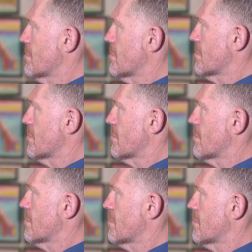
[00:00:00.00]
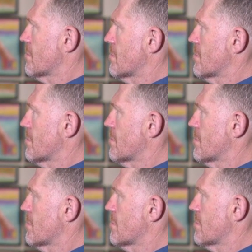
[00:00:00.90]

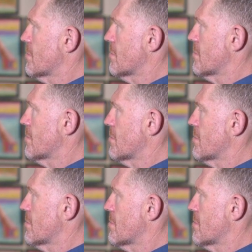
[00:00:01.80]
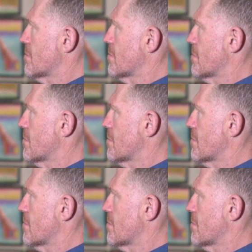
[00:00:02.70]
No words are spoken by the person on screen.